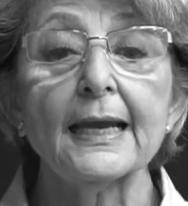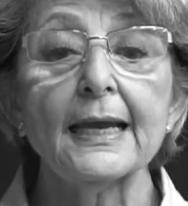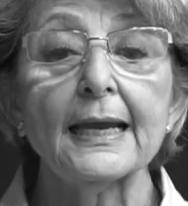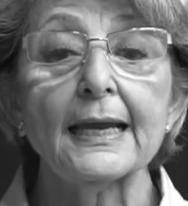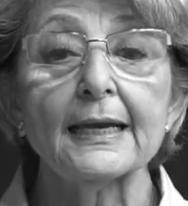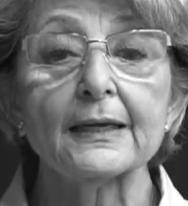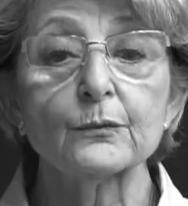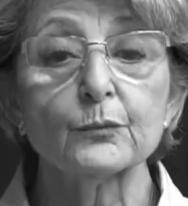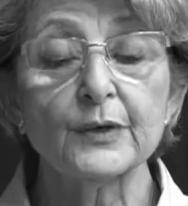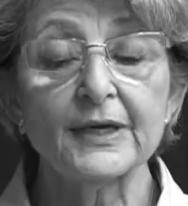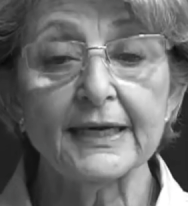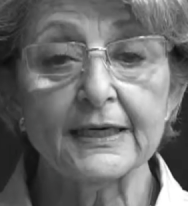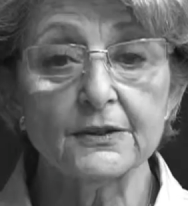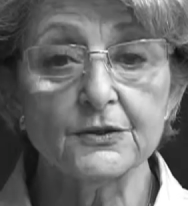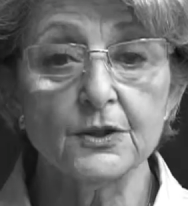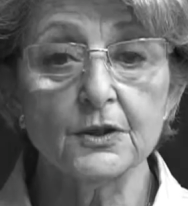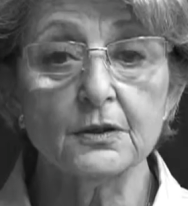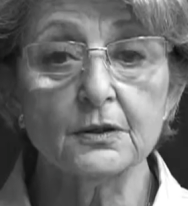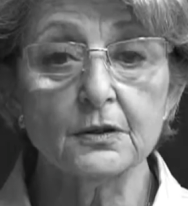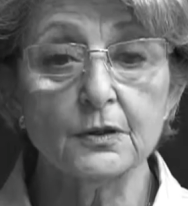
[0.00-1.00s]
and we
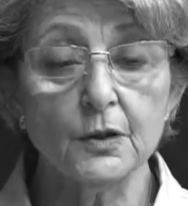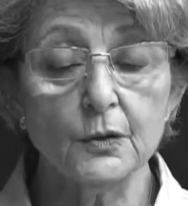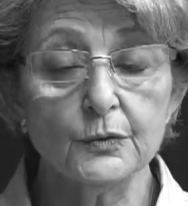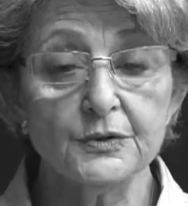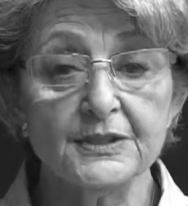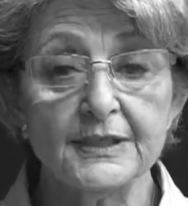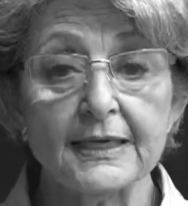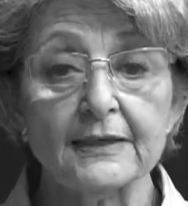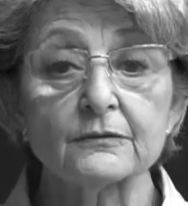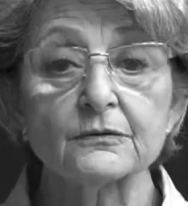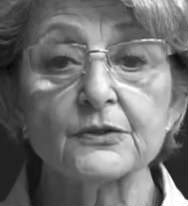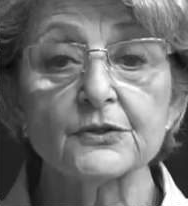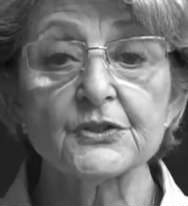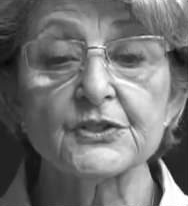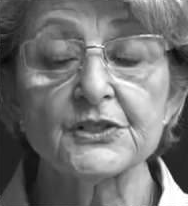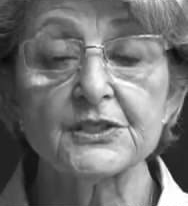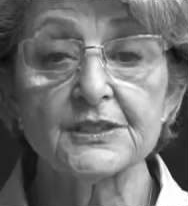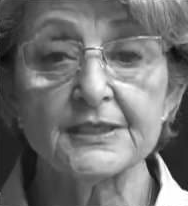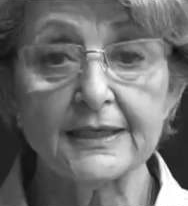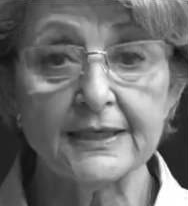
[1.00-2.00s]
had to go down the
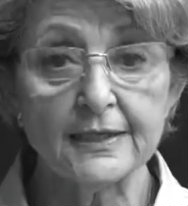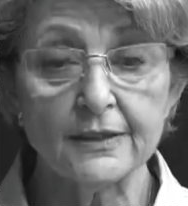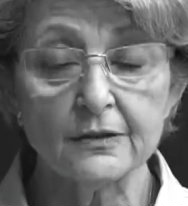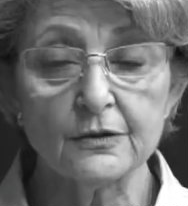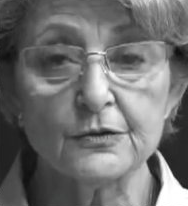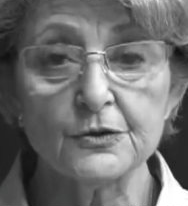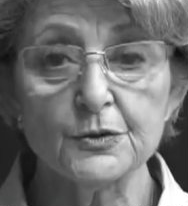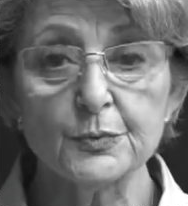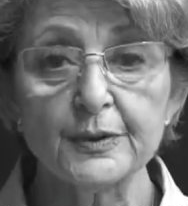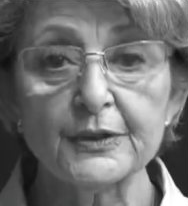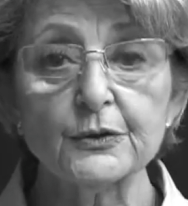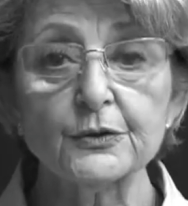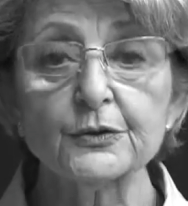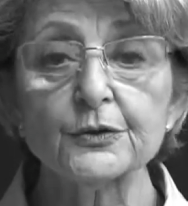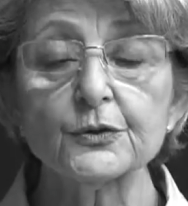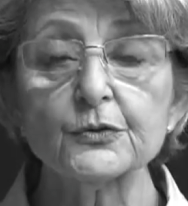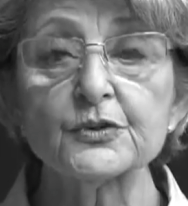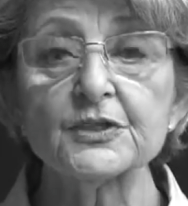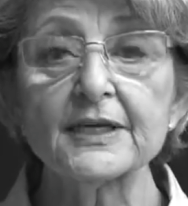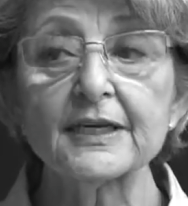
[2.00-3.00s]
stairs. We
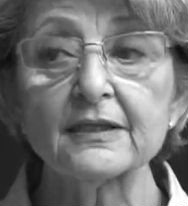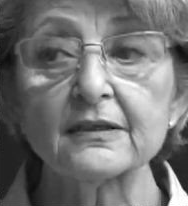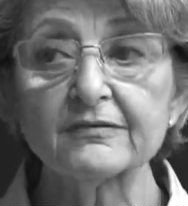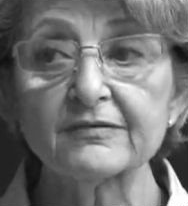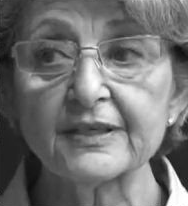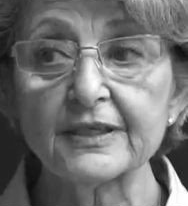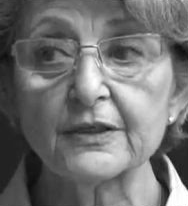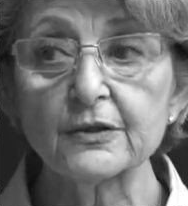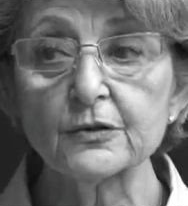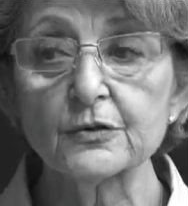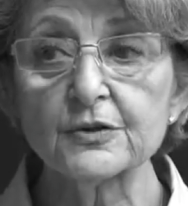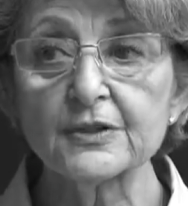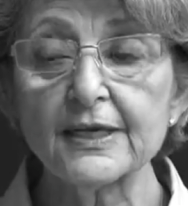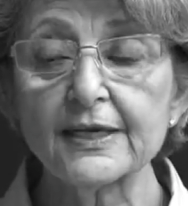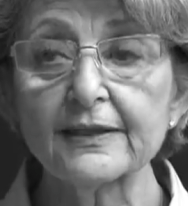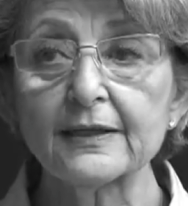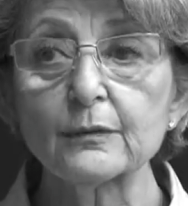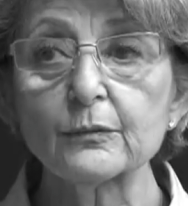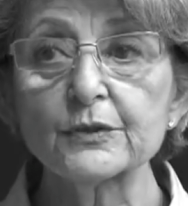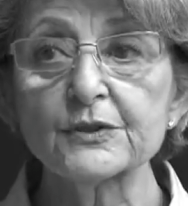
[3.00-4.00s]
couldn't use the elevators,
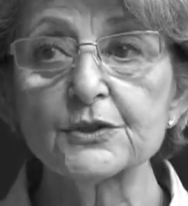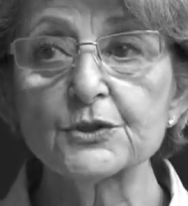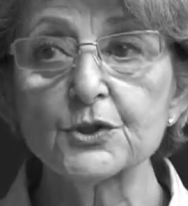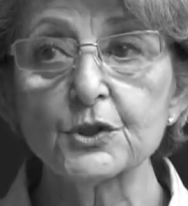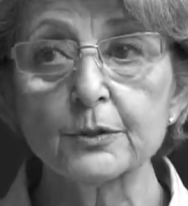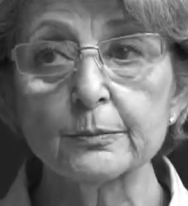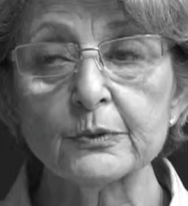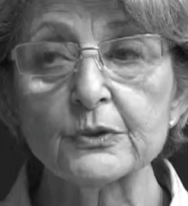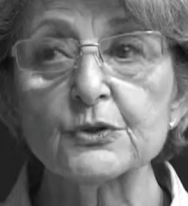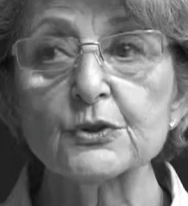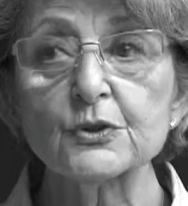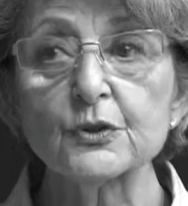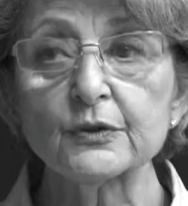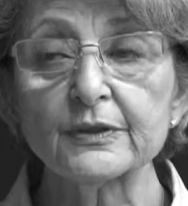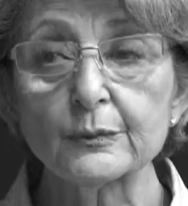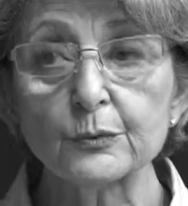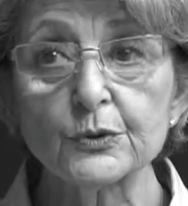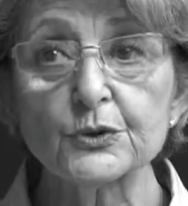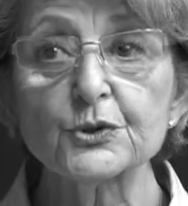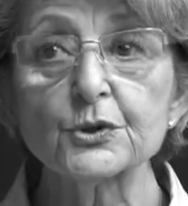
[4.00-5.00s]
and there were
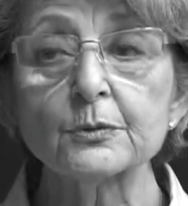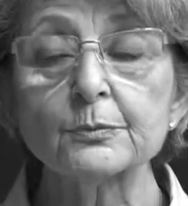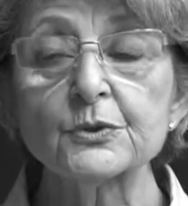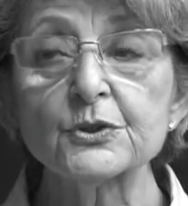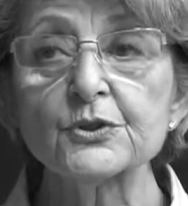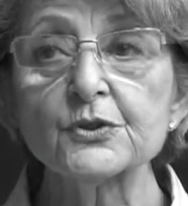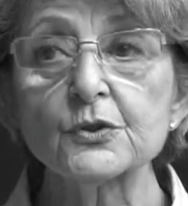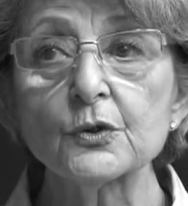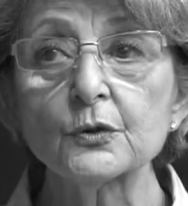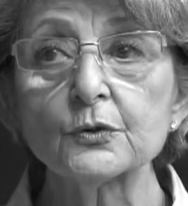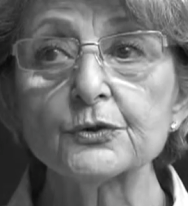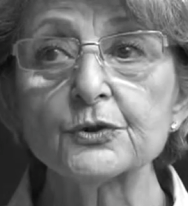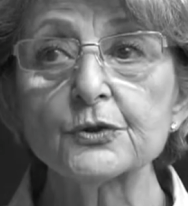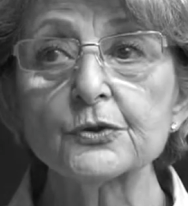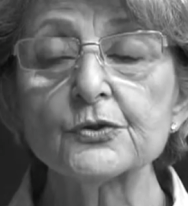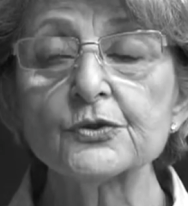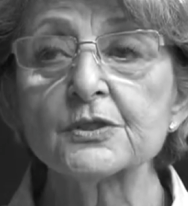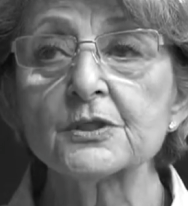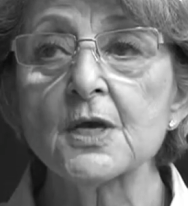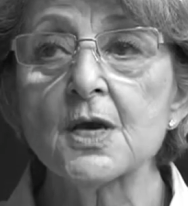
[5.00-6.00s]
German
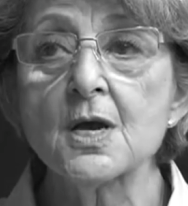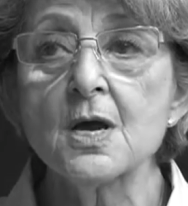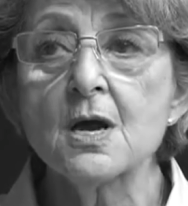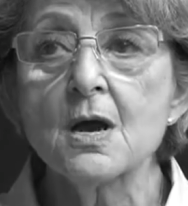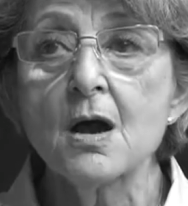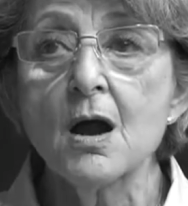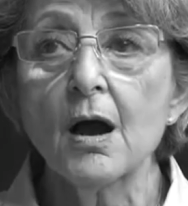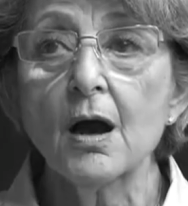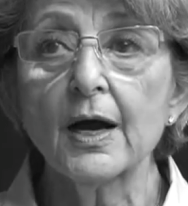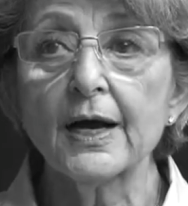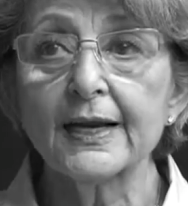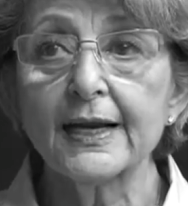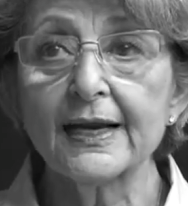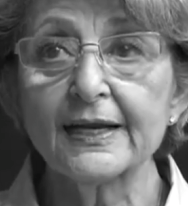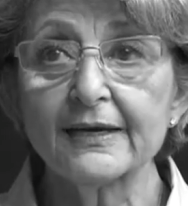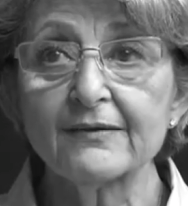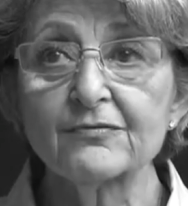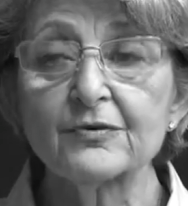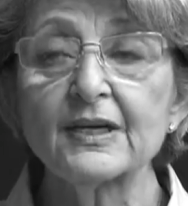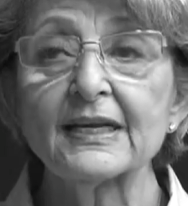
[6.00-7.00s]
soldiers
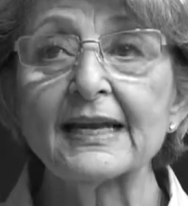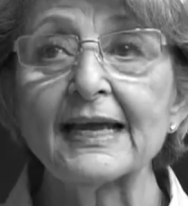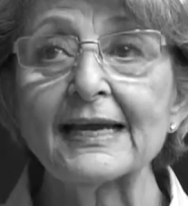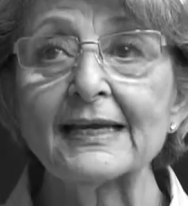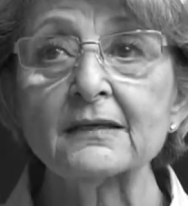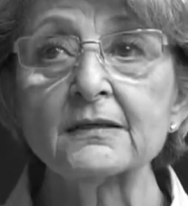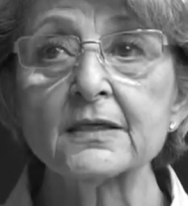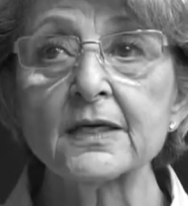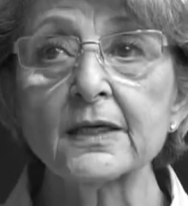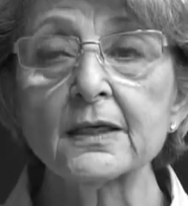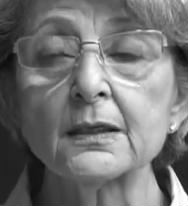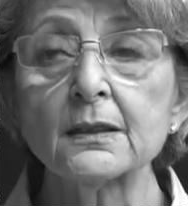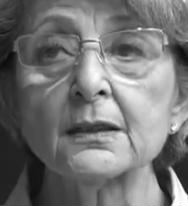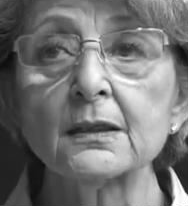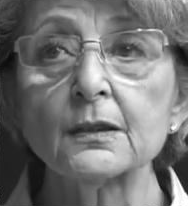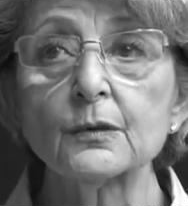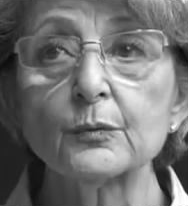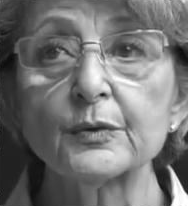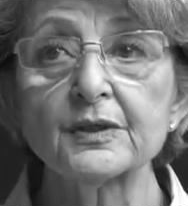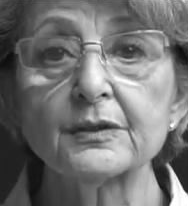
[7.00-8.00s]
at every landing
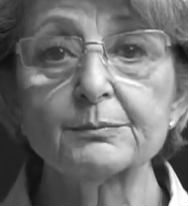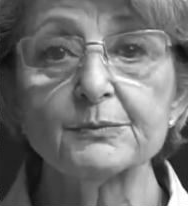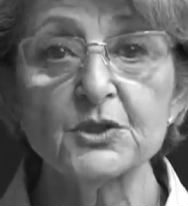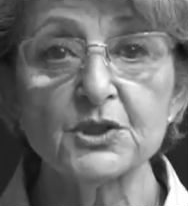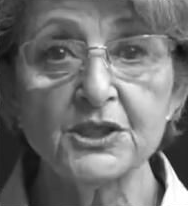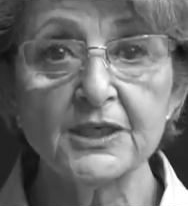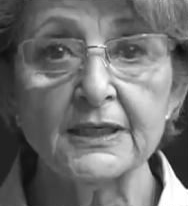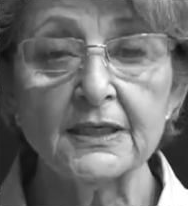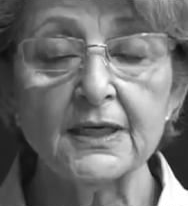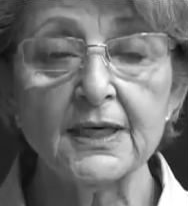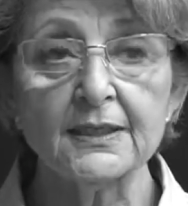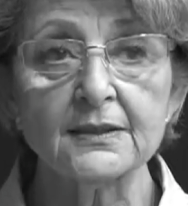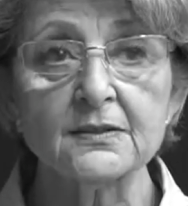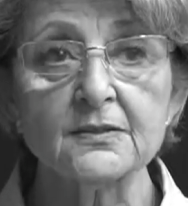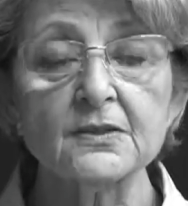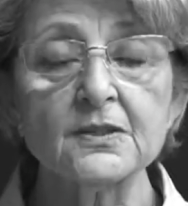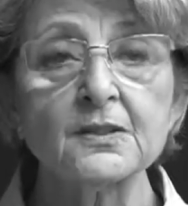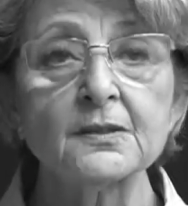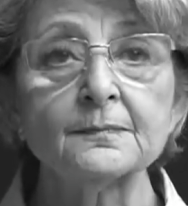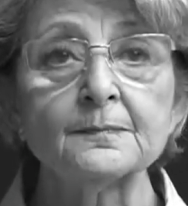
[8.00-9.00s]
with machine
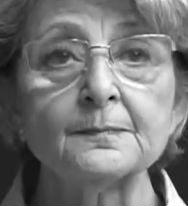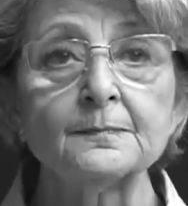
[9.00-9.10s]
guns.